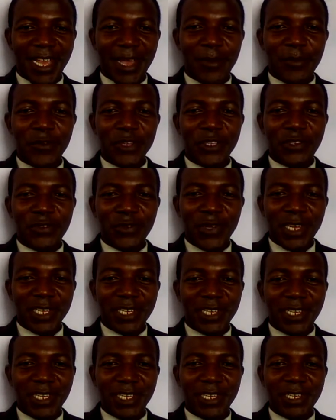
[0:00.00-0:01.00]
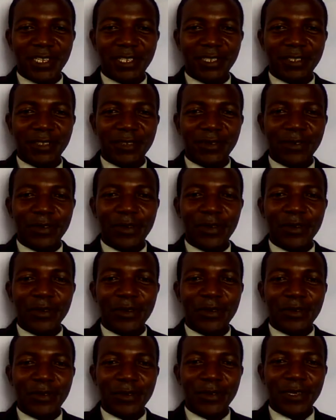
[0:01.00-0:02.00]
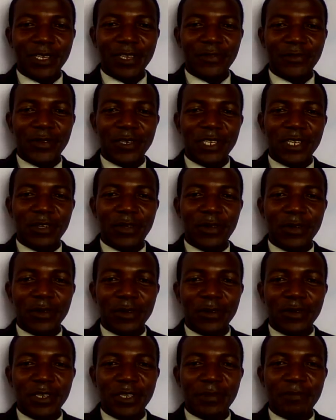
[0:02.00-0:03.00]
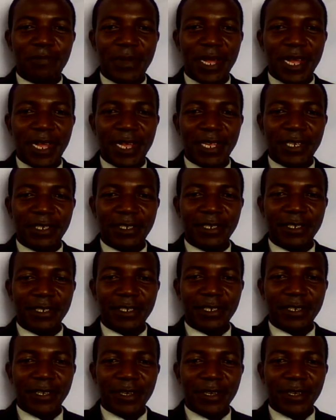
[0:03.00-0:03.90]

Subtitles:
I am with you again to give you the concluding part